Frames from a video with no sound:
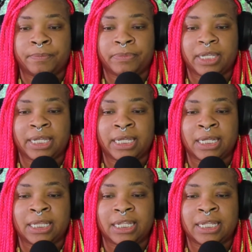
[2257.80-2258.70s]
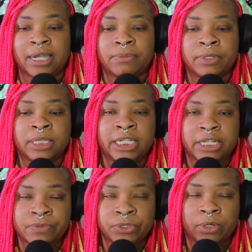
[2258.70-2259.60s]
And that
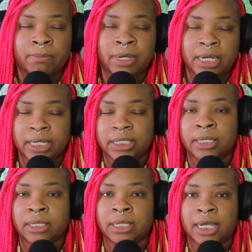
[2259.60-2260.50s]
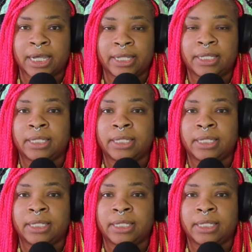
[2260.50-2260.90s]
relieves your mind a lot